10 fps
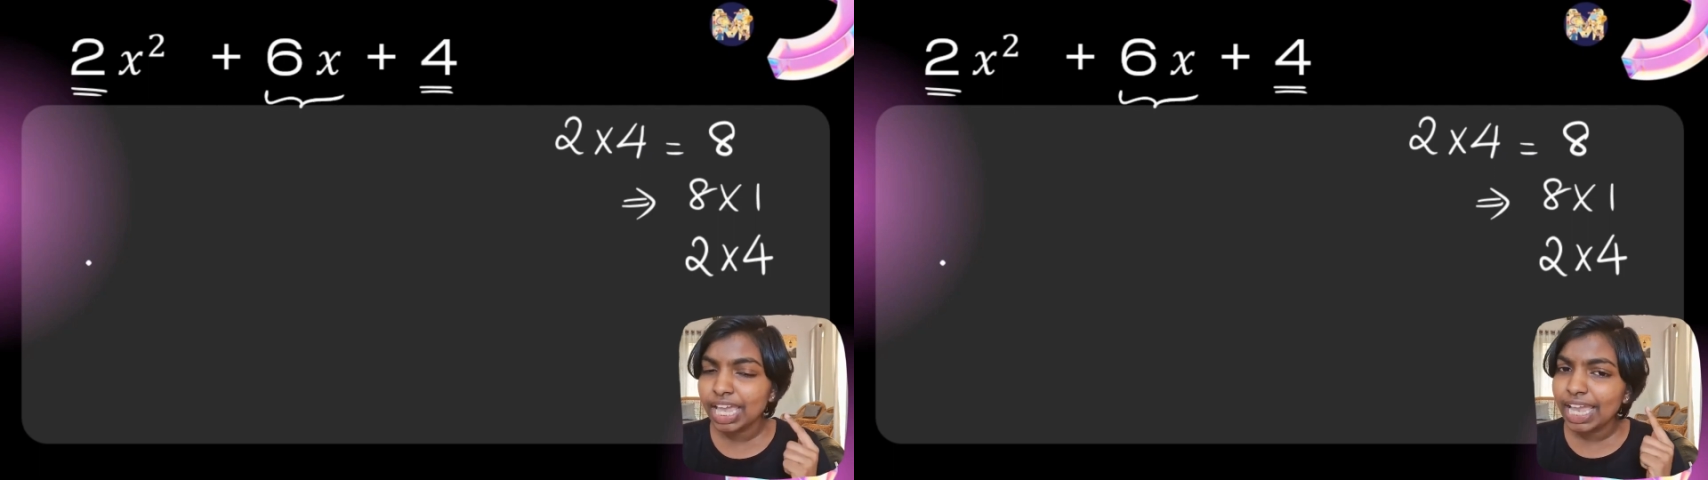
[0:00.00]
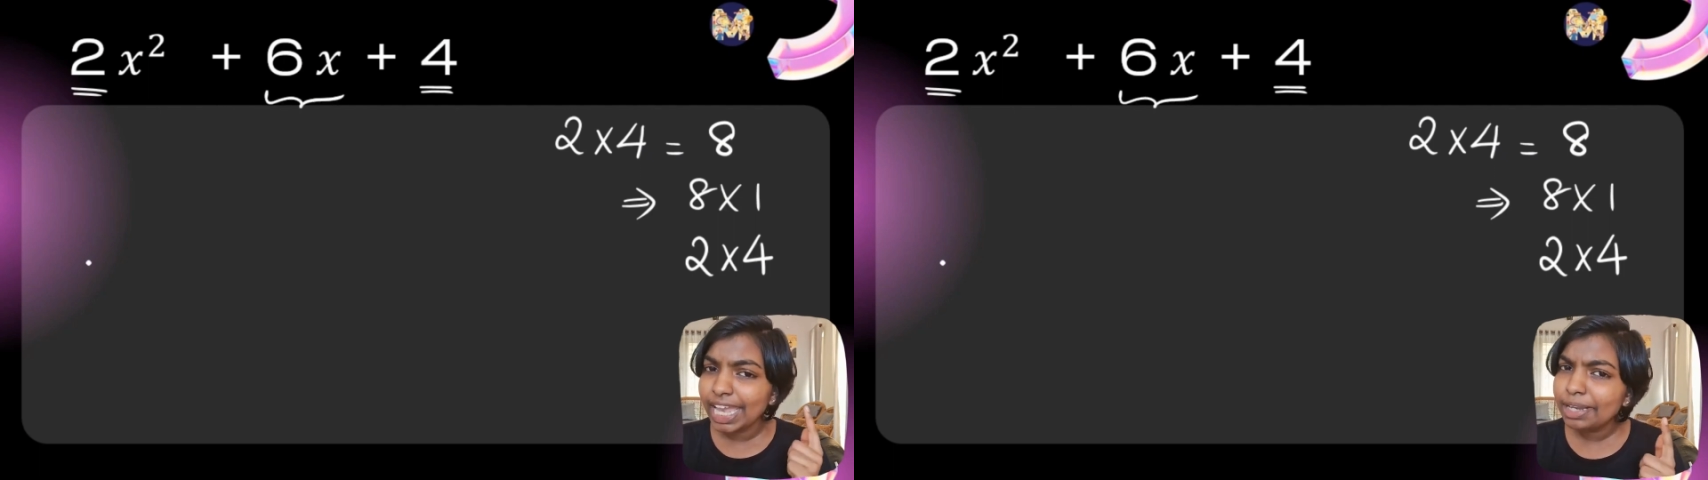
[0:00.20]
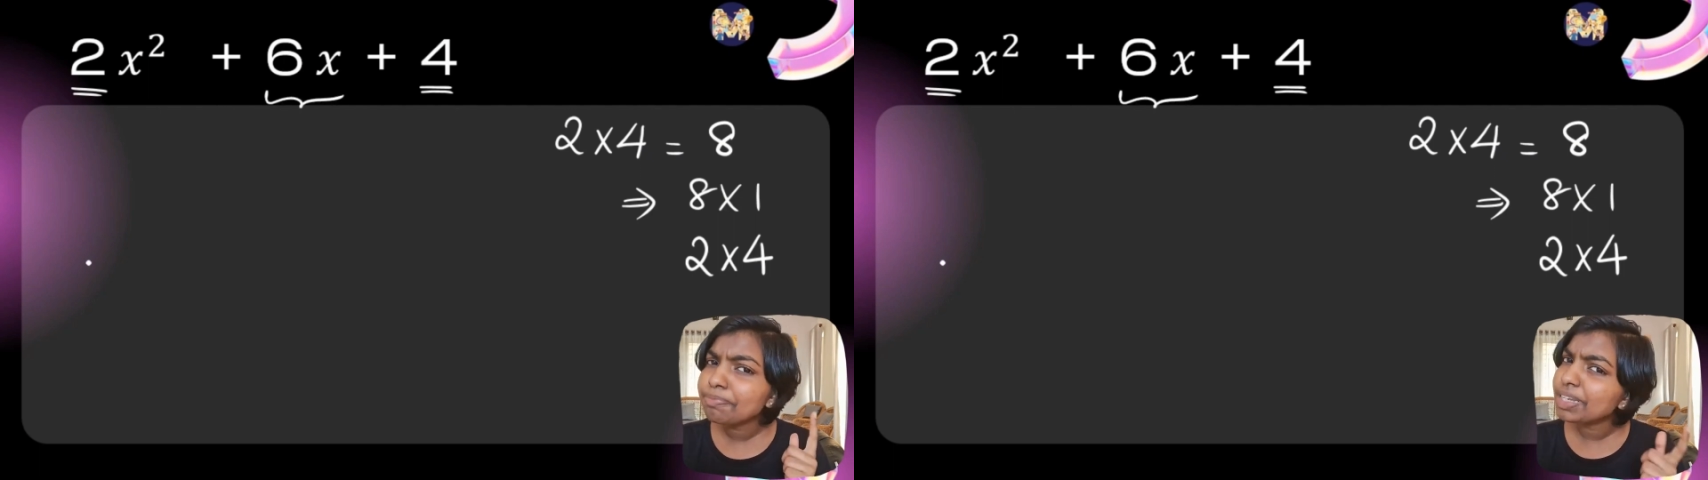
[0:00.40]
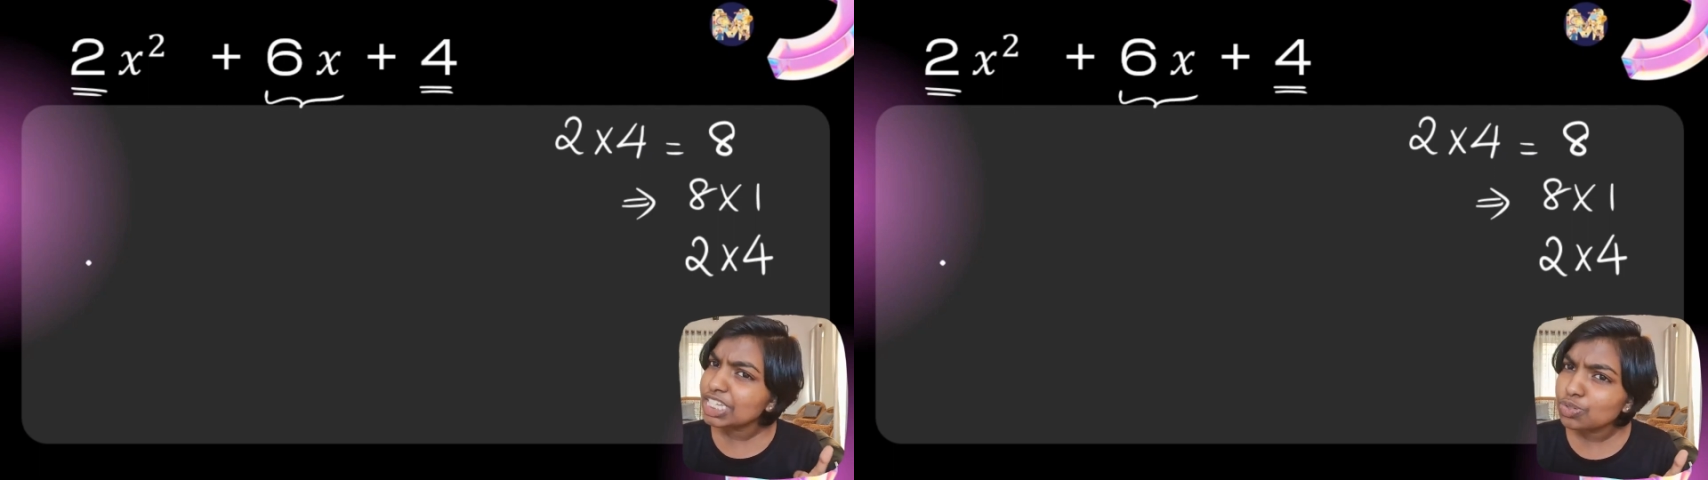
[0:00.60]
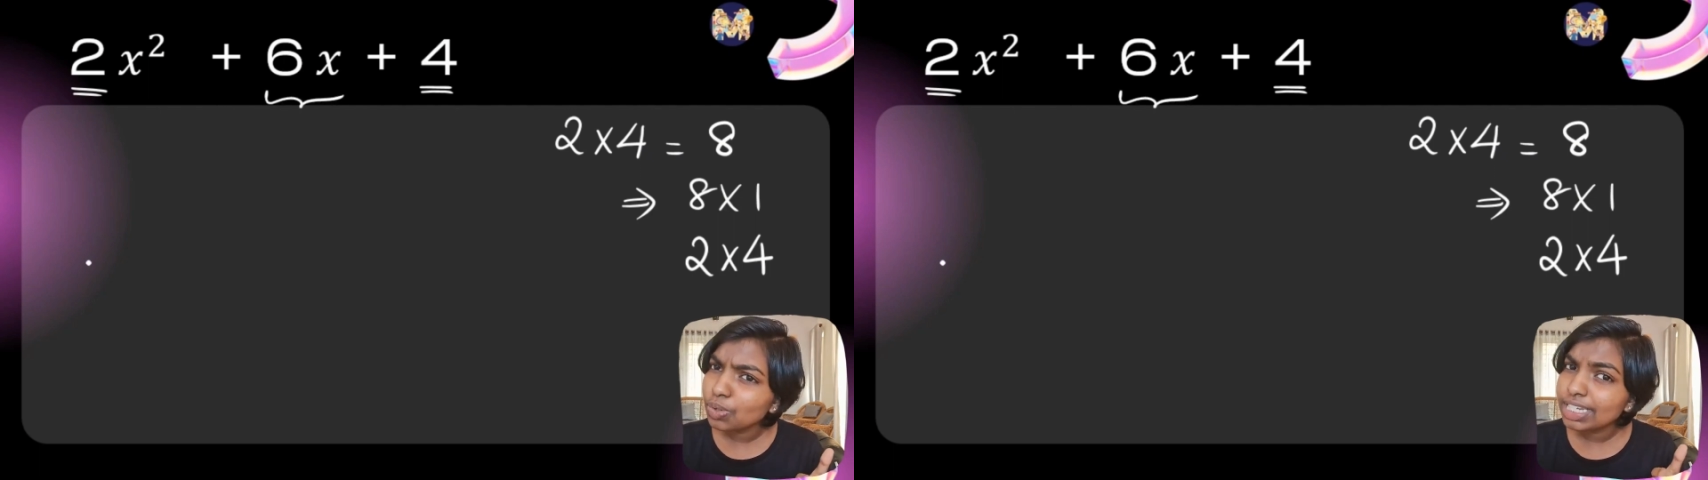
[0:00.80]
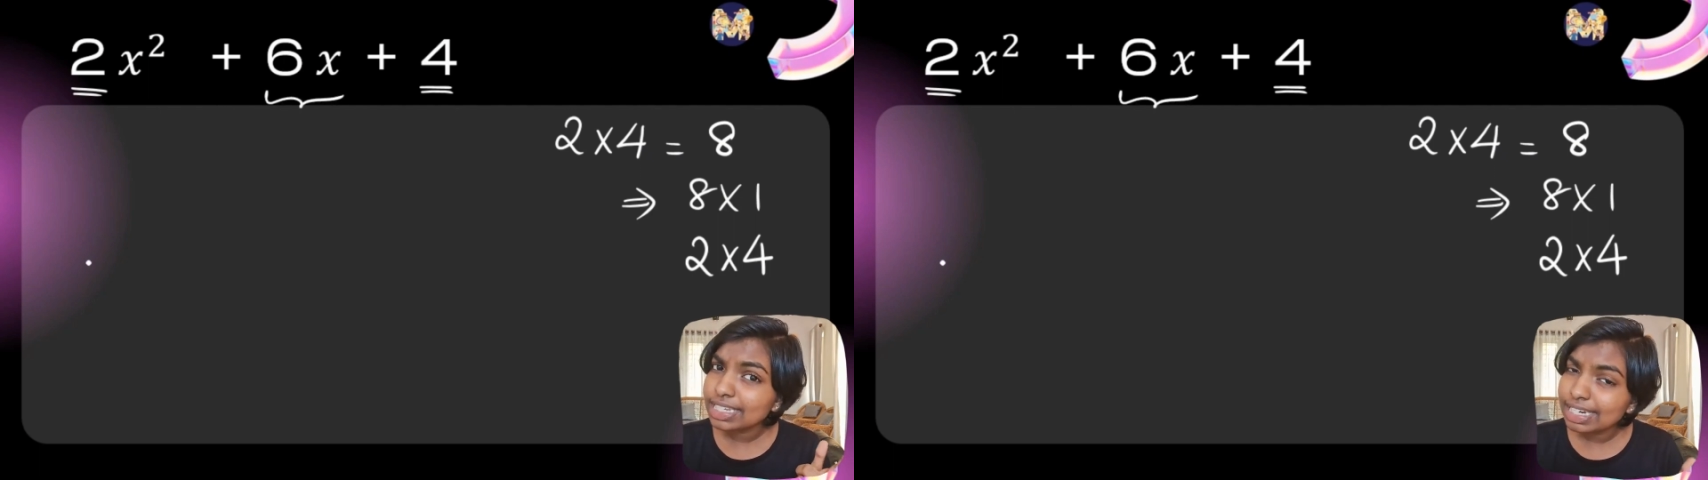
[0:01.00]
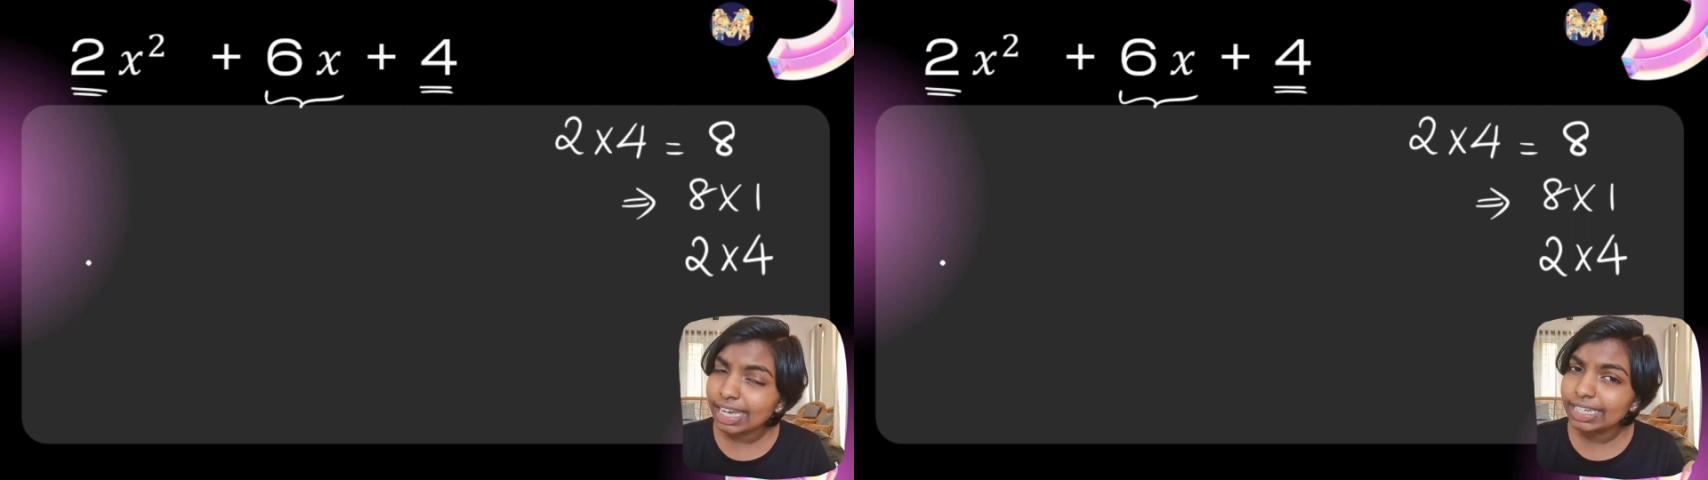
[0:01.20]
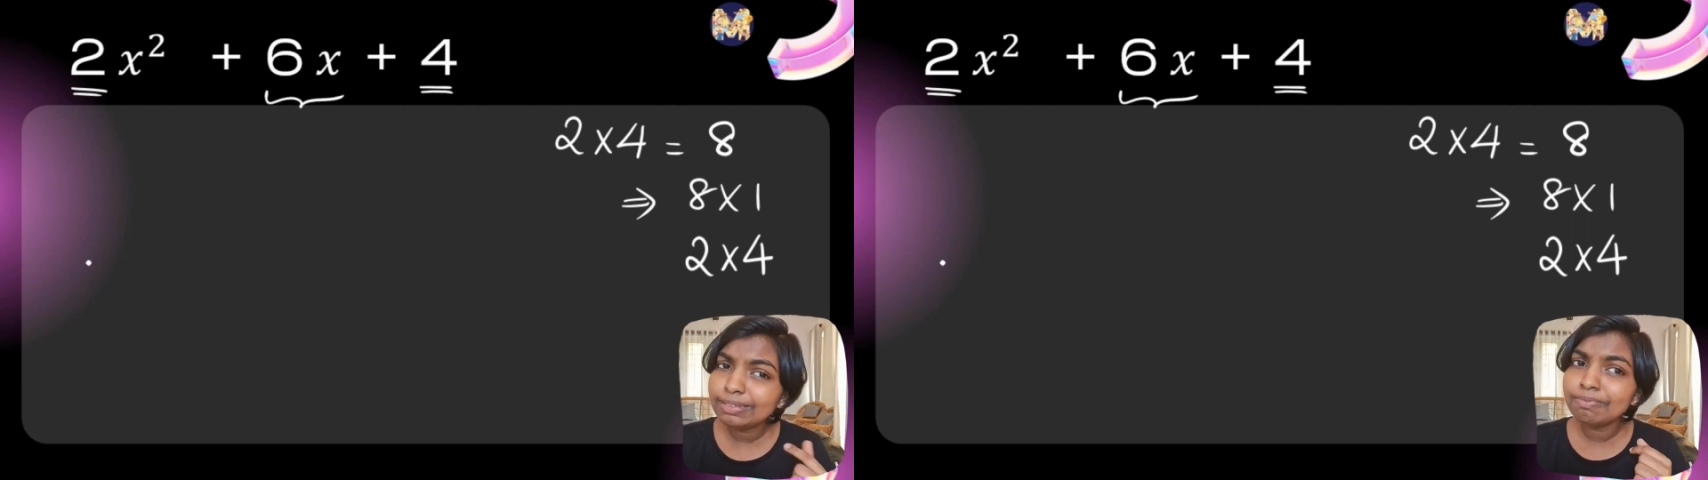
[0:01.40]
8 plus 1 is
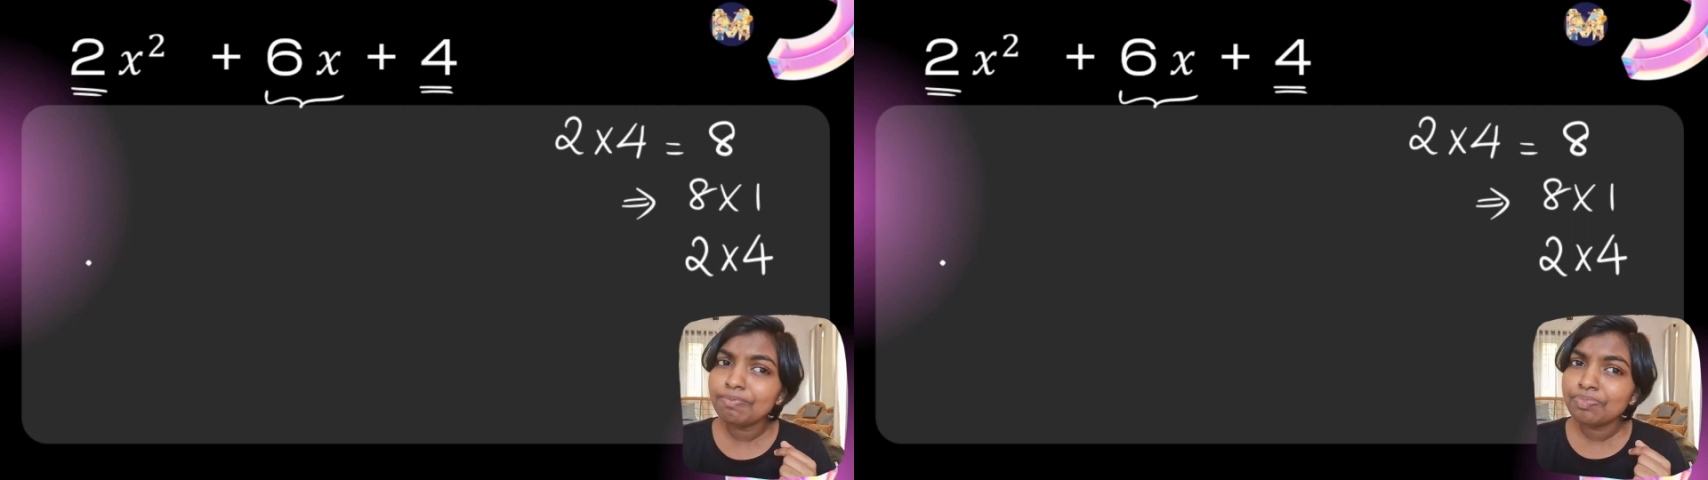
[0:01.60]
9,